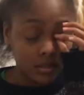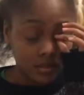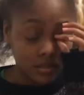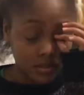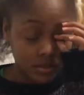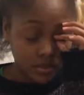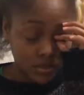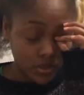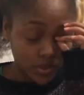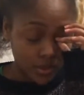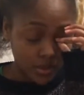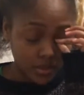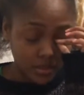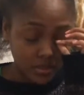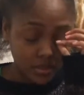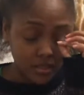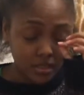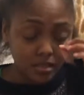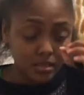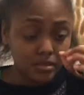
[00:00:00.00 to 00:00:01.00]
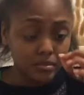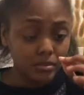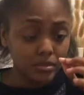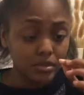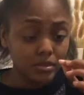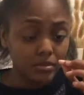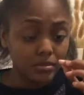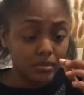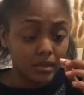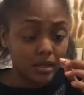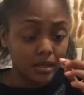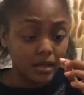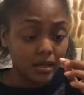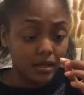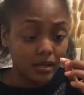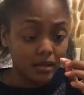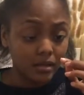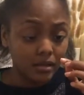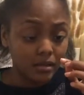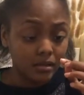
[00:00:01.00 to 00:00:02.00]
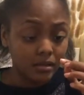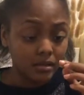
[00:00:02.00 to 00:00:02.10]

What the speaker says: Sorry, there's like something on my eye.